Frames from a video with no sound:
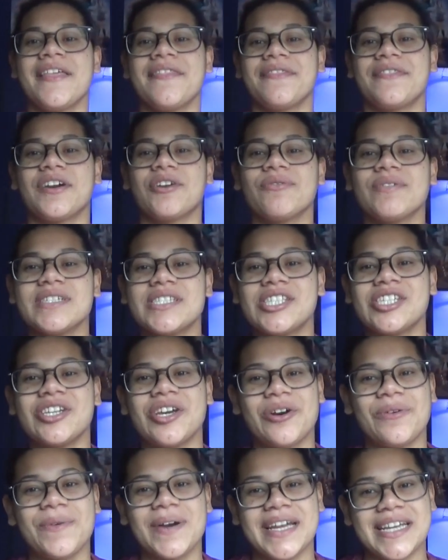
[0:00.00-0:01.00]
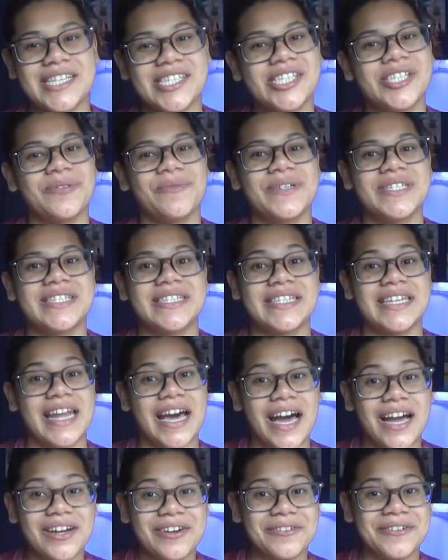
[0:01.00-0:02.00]
There was no way she was
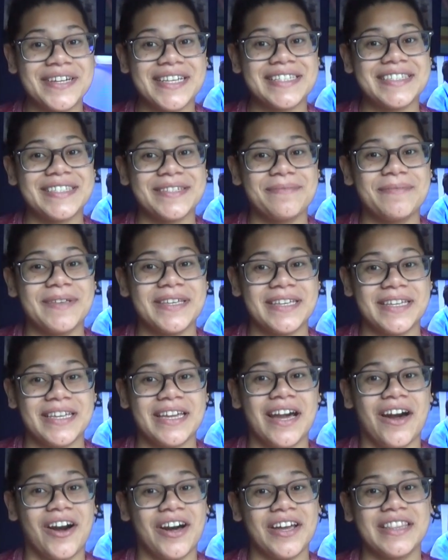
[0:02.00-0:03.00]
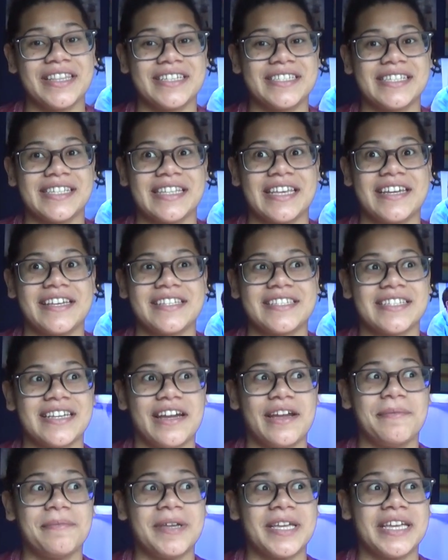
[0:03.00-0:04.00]
not going to be on this list.
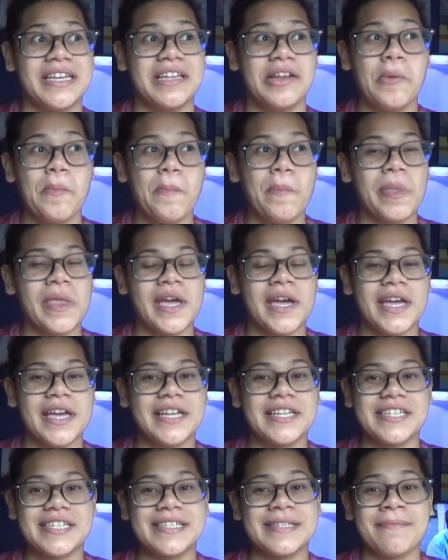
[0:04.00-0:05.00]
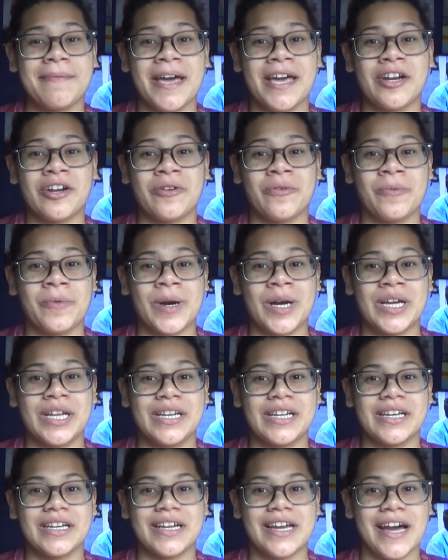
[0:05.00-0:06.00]
I mean, it doesn't matter
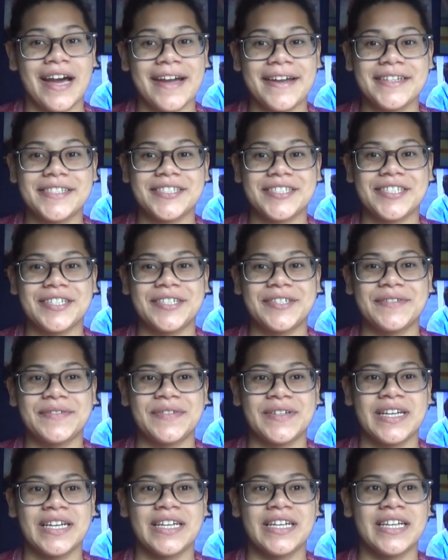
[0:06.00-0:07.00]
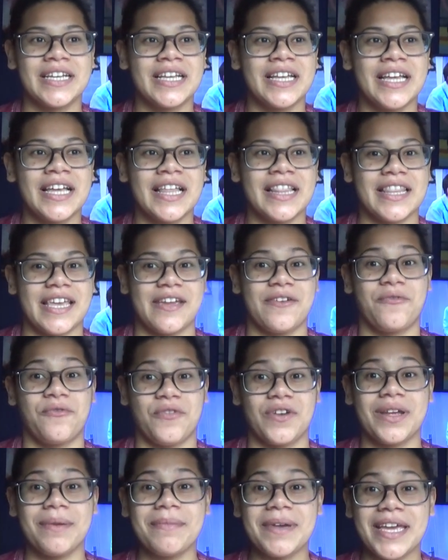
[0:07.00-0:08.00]
what kind of like
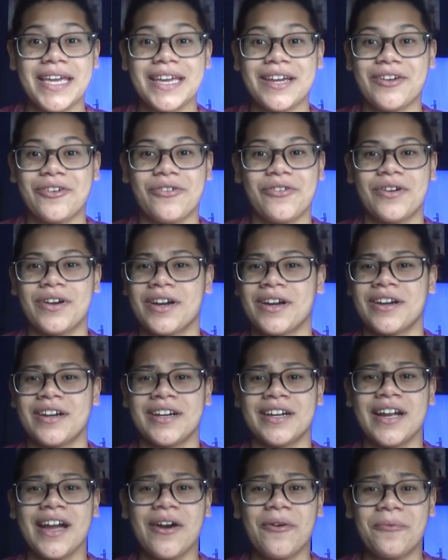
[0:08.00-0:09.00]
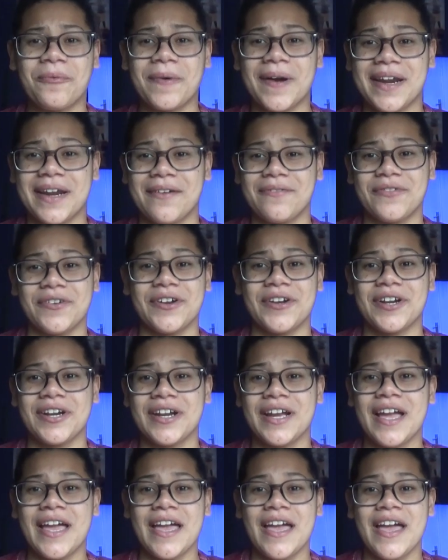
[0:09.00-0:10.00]
remake or
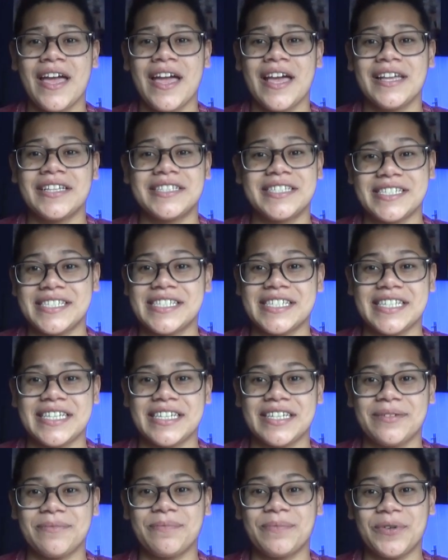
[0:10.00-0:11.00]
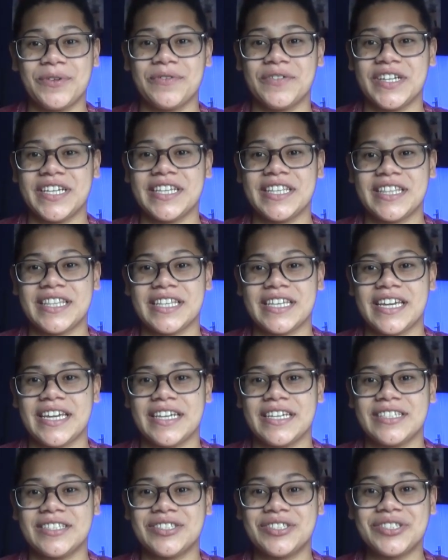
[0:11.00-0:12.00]
whatever Disney movie
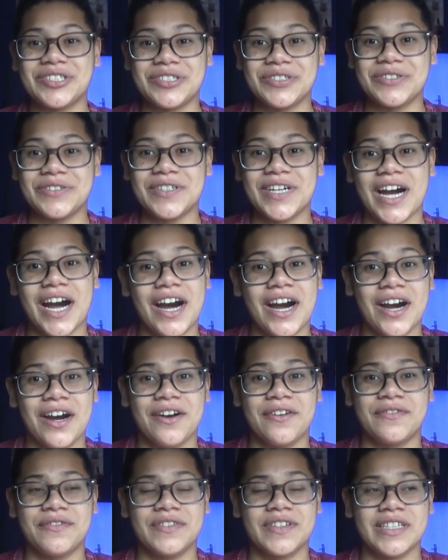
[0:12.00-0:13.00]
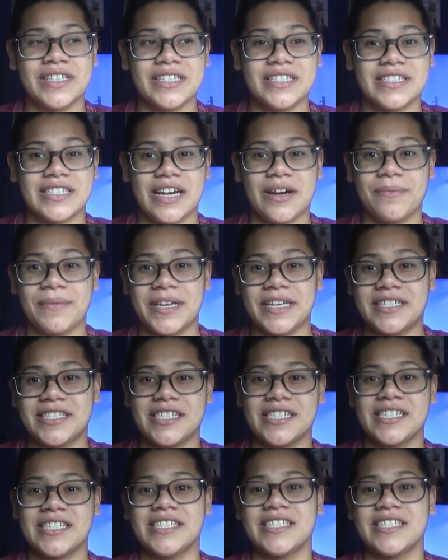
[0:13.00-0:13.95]
they do of the Dalmatians,